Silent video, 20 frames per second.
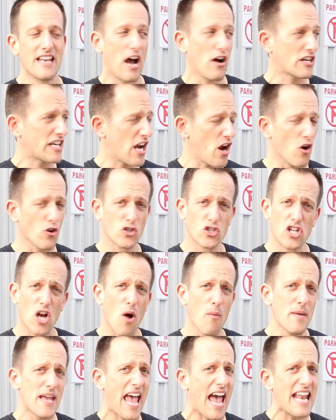Now, Carroll
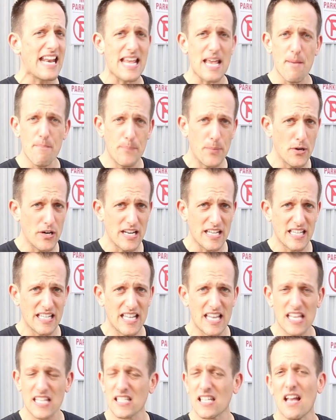Shelby had input
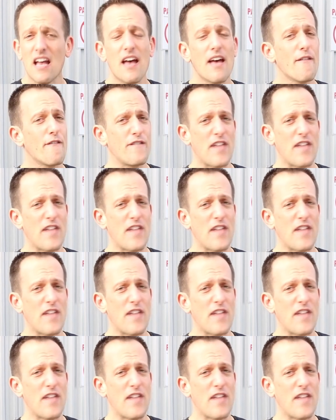into this